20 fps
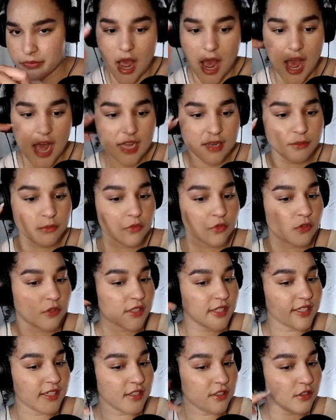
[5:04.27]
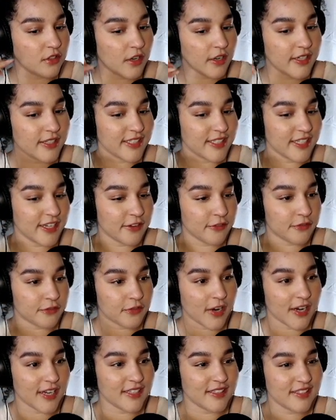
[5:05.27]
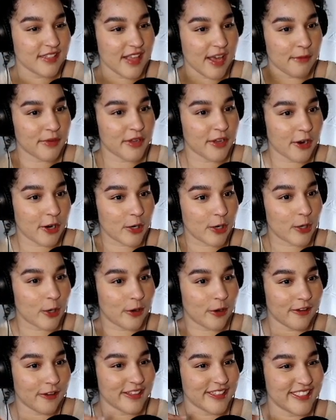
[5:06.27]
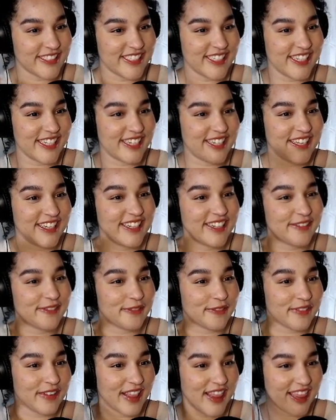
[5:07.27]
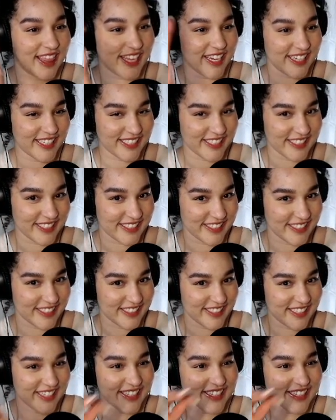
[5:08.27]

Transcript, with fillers: I'm really starting to get frightened that we are all indeed related.